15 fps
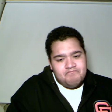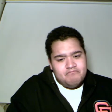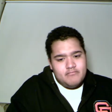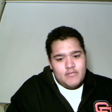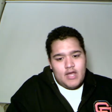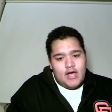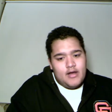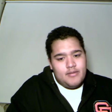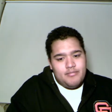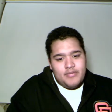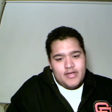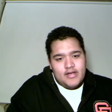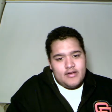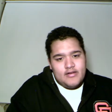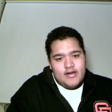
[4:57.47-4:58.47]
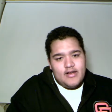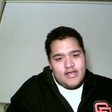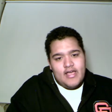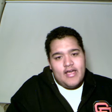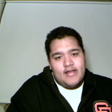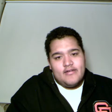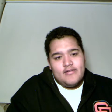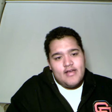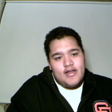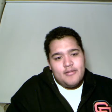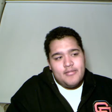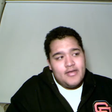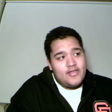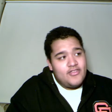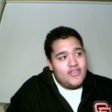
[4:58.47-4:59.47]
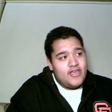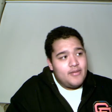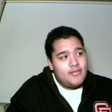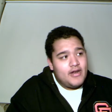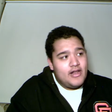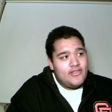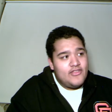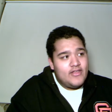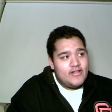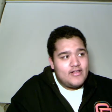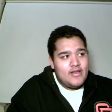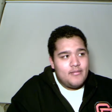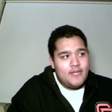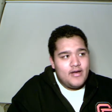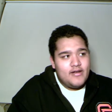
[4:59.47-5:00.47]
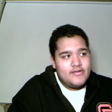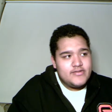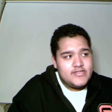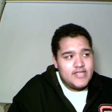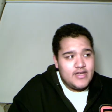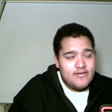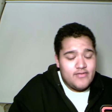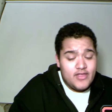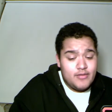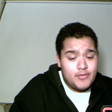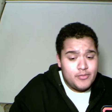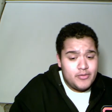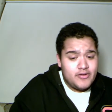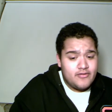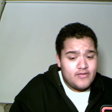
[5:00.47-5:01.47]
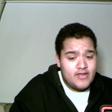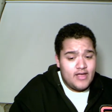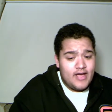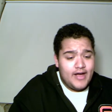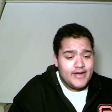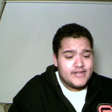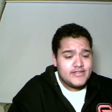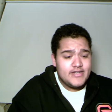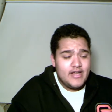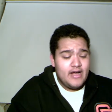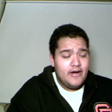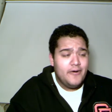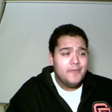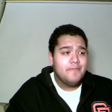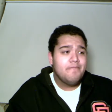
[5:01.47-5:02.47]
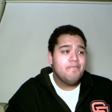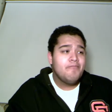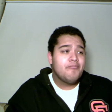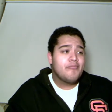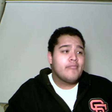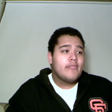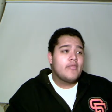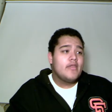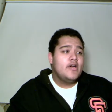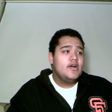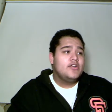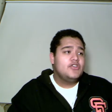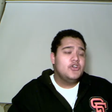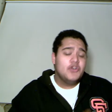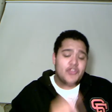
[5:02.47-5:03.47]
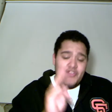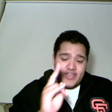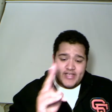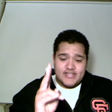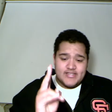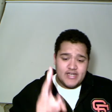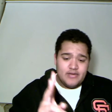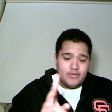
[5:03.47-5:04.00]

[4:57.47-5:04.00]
Not a big thing, but I think that might have saved them a bit of cash. Now, two things that